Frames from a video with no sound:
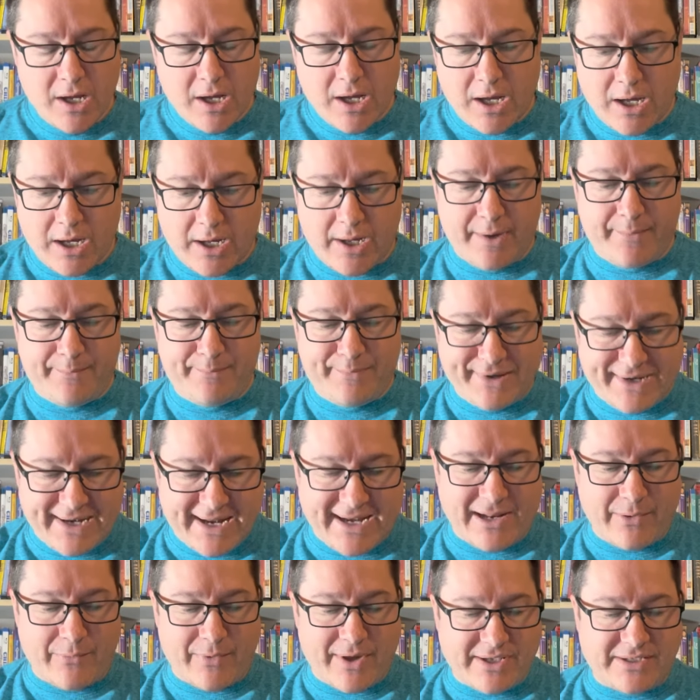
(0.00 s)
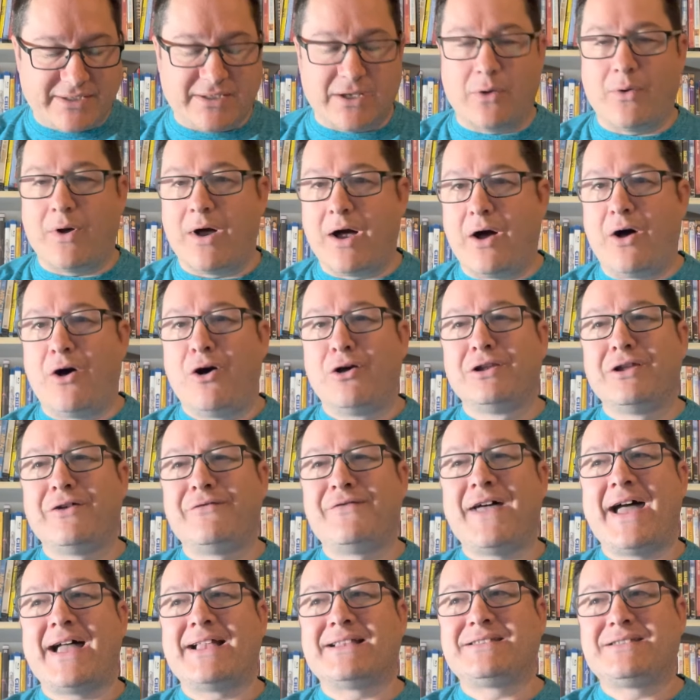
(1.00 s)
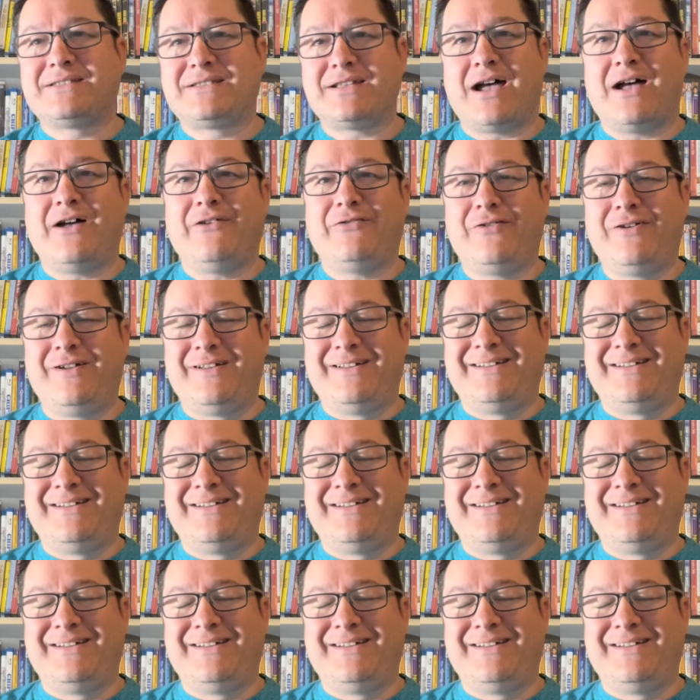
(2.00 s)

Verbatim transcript: Um, but anyway, so all of that stuff